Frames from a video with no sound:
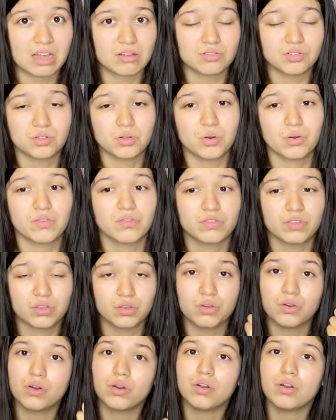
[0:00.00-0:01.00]
So if
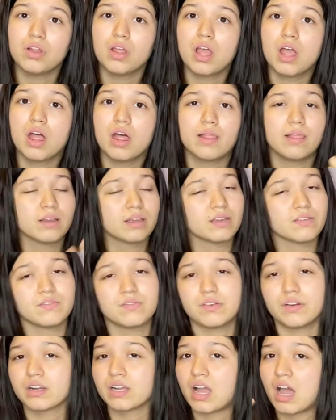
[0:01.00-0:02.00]
you're looking
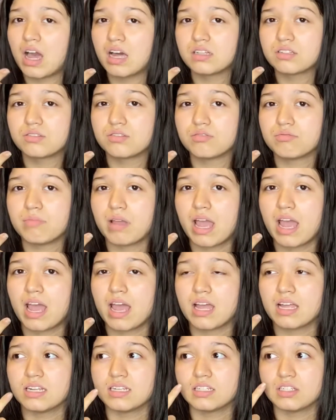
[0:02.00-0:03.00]
for a costume
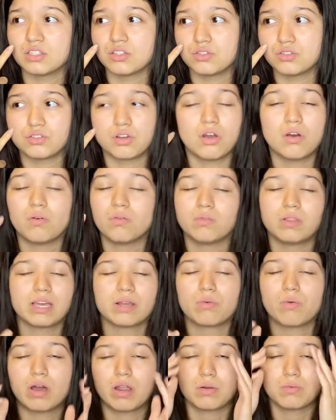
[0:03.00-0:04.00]
and you don't
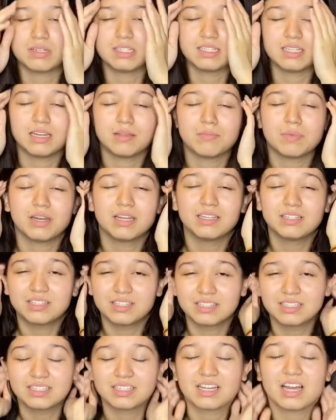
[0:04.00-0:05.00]
like want to waste any money,
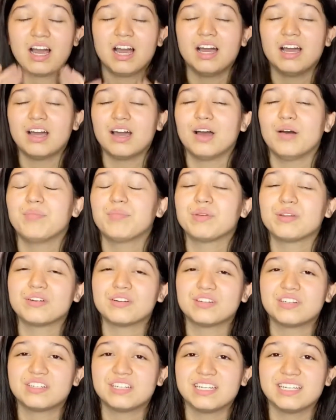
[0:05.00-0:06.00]
just cut up your
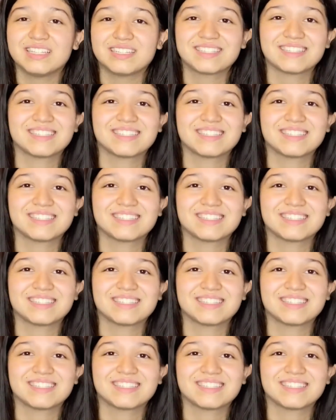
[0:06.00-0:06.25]
sheets,